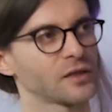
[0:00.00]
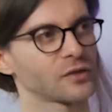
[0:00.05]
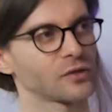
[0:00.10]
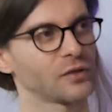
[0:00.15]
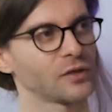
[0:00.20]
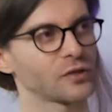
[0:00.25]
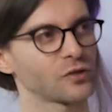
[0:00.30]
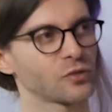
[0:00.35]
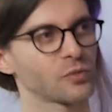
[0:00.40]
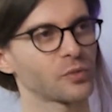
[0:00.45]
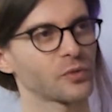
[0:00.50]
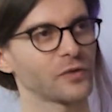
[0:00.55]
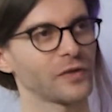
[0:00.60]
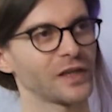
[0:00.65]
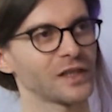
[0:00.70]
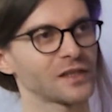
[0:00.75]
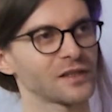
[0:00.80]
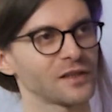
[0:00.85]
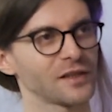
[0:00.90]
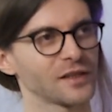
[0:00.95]
So
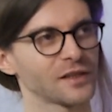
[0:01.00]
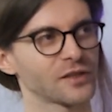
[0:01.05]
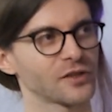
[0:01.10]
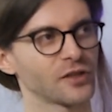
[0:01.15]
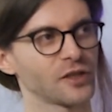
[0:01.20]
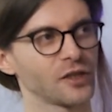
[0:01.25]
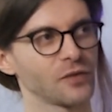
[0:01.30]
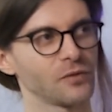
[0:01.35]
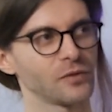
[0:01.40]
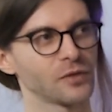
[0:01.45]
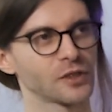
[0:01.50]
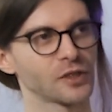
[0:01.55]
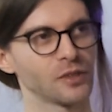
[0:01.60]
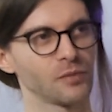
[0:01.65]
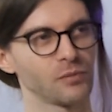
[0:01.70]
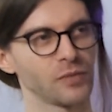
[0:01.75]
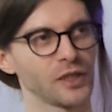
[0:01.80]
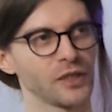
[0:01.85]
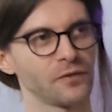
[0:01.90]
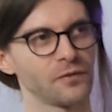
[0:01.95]
unsupervised clustering will
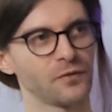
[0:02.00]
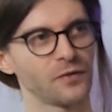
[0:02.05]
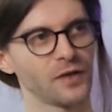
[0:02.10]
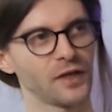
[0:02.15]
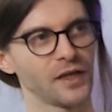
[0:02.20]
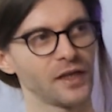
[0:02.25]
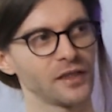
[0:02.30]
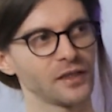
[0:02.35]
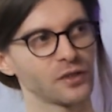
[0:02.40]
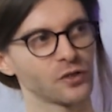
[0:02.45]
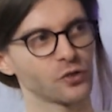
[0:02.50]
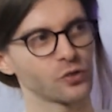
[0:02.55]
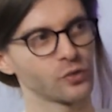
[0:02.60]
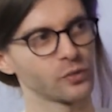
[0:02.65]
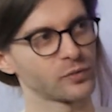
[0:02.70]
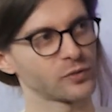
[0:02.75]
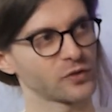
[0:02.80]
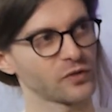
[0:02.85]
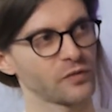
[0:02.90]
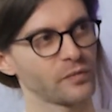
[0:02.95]
simply find
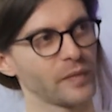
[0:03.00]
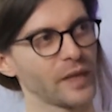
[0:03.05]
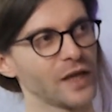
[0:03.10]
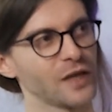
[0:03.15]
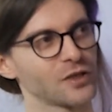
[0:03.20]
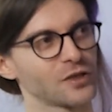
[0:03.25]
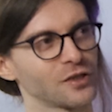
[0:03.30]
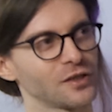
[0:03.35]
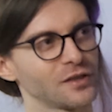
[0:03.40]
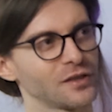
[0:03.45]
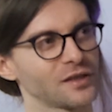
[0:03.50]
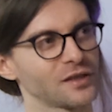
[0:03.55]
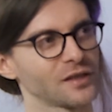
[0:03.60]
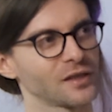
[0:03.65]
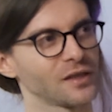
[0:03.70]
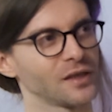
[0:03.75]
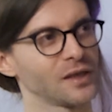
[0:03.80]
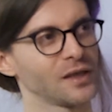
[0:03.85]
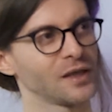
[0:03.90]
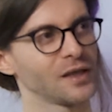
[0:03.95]
groups of patients,
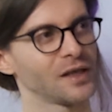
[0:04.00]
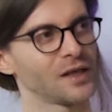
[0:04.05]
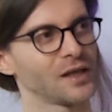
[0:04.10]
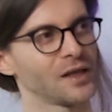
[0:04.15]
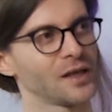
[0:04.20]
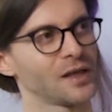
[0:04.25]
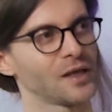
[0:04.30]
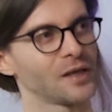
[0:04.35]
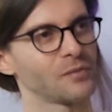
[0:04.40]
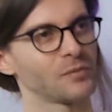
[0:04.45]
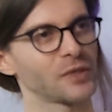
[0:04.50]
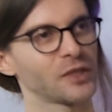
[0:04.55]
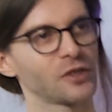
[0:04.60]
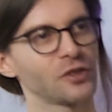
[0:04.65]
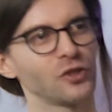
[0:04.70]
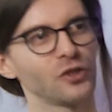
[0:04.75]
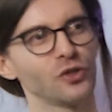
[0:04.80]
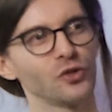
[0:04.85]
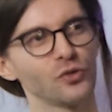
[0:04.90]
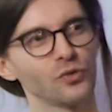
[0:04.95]
but
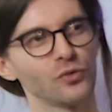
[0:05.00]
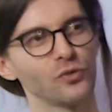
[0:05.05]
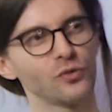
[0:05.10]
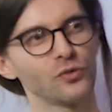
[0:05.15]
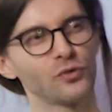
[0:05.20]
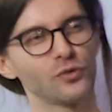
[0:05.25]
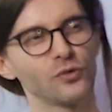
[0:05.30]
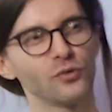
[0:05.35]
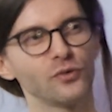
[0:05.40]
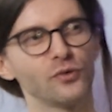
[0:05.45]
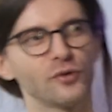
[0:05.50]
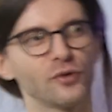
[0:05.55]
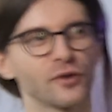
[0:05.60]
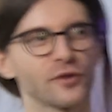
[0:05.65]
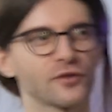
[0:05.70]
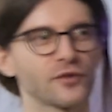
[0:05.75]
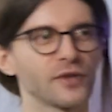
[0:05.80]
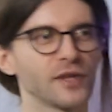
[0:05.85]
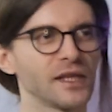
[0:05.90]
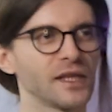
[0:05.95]
you do
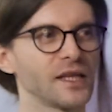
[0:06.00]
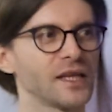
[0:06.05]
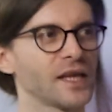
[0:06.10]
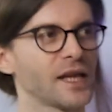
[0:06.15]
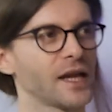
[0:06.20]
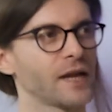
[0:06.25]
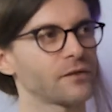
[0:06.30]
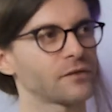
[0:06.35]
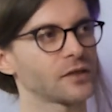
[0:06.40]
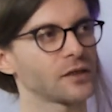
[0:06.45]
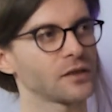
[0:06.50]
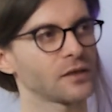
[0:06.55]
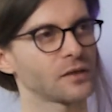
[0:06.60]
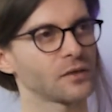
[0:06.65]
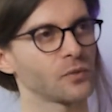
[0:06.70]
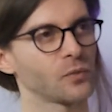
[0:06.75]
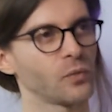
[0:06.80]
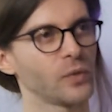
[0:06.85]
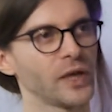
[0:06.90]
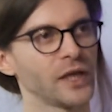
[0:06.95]
not really have the
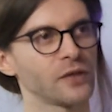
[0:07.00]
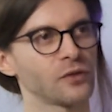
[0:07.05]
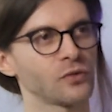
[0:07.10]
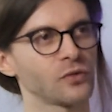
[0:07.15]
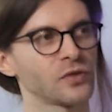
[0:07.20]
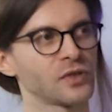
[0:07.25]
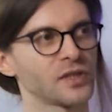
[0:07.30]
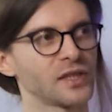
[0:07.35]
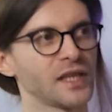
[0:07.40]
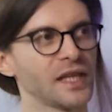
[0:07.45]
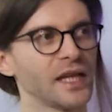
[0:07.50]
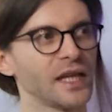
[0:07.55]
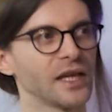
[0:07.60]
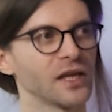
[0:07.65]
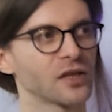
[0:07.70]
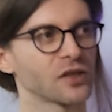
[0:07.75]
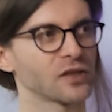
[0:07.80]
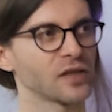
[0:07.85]
way to steer